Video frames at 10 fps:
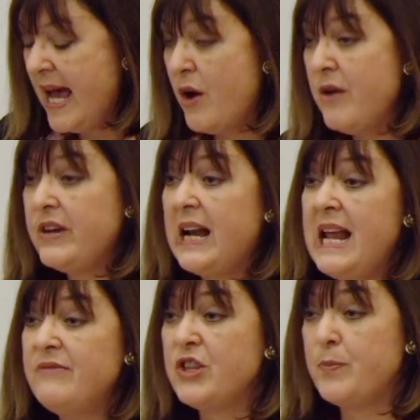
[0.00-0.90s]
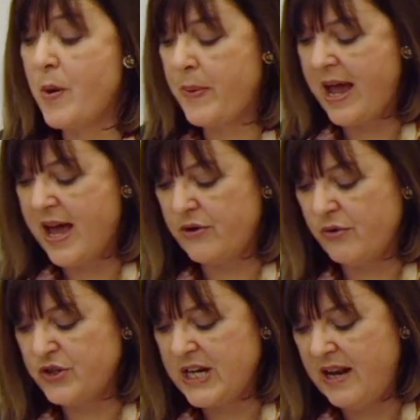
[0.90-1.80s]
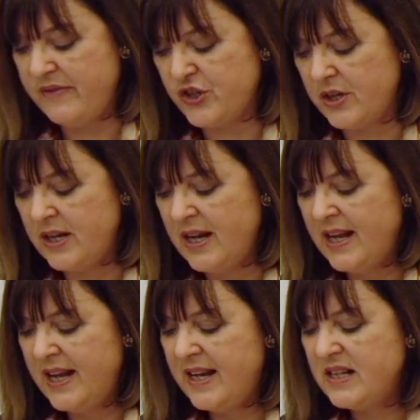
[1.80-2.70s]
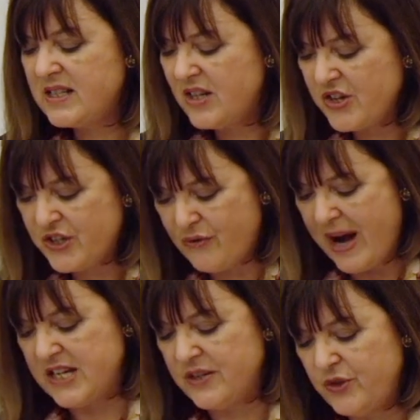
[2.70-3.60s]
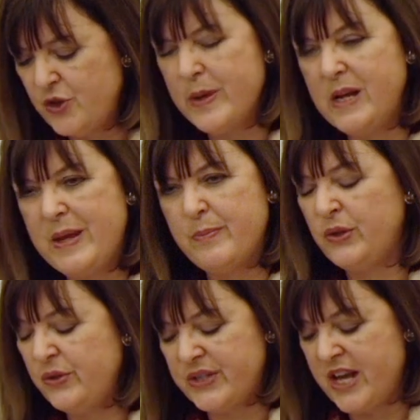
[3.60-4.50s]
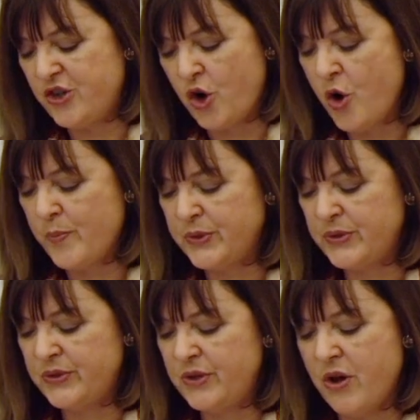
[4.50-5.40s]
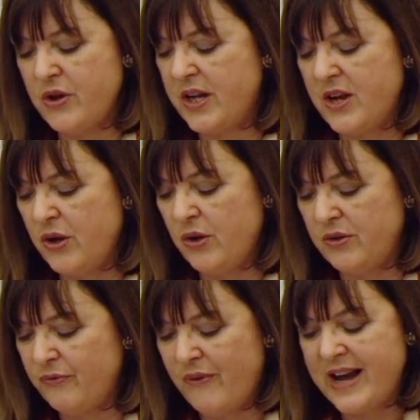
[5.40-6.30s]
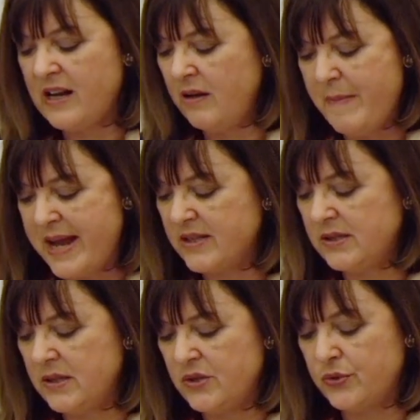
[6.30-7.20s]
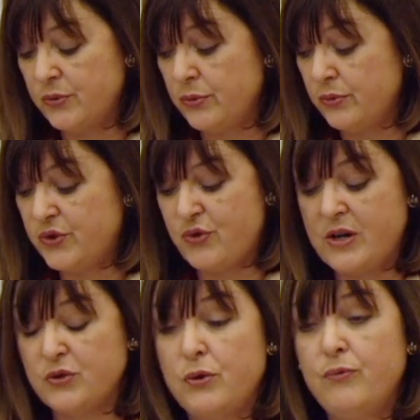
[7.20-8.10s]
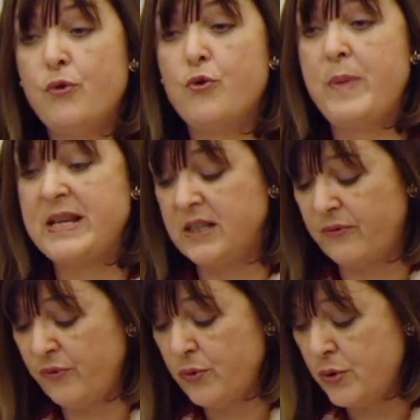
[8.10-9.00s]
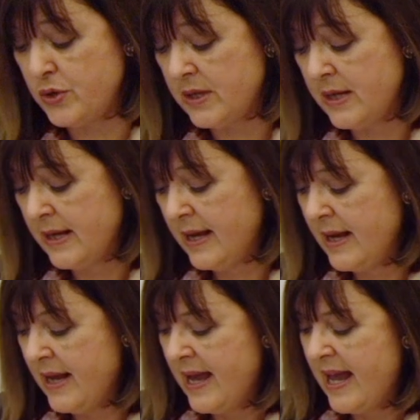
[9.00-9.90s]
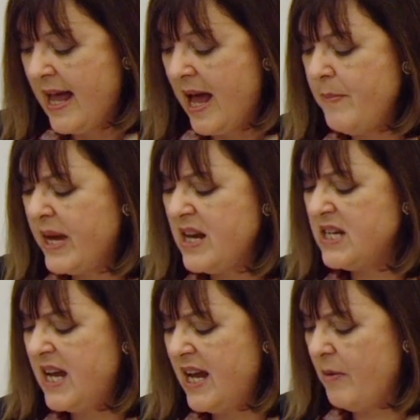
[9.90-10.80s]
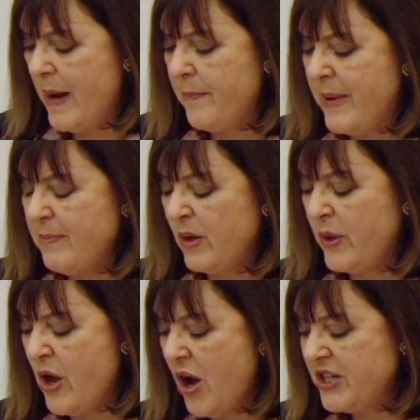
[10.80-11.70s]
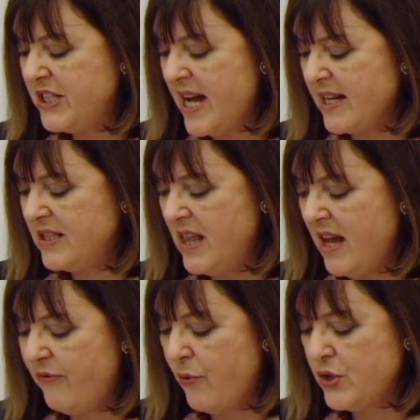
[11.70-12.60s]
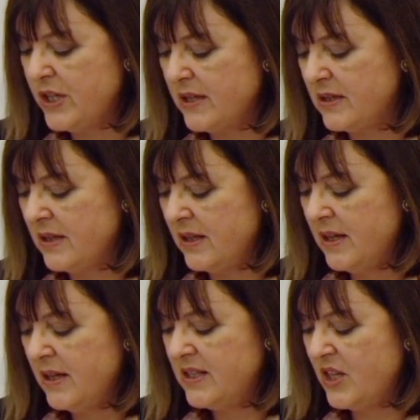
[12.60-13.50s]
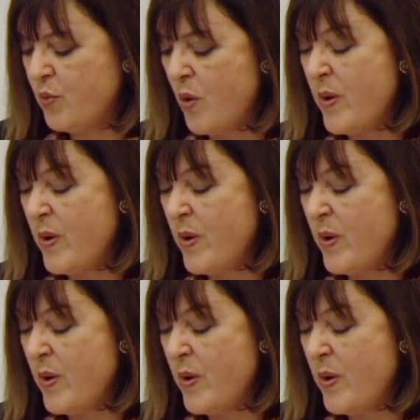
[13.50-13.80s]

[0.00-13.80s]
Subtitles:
However clever the propaganda on television, it'll start to grate if too many people lose their jobs, can't get hold of vital medicines, or struggle to afford basic food. I'm beginning to hear about people with heart attacks in their 40s, said one